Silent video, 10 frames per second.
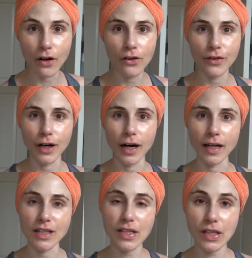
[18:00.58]
over
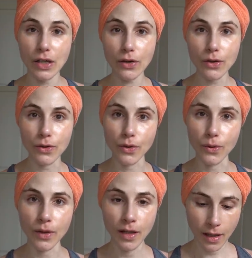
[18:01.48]
and
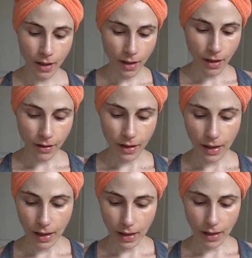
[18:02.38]
skew
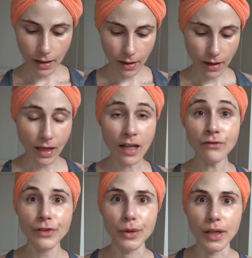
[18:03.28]
the and
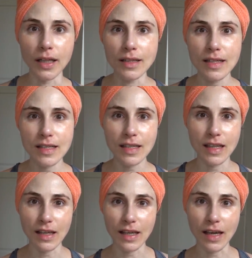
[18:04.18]
influence
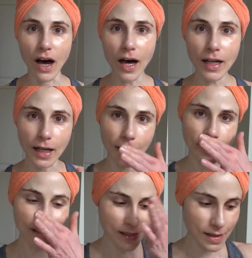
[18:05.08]
the
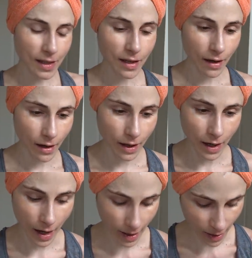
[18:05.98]
audience.
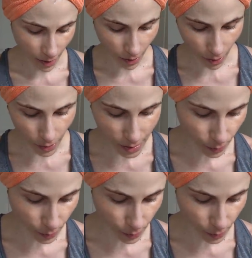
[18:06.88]
And I always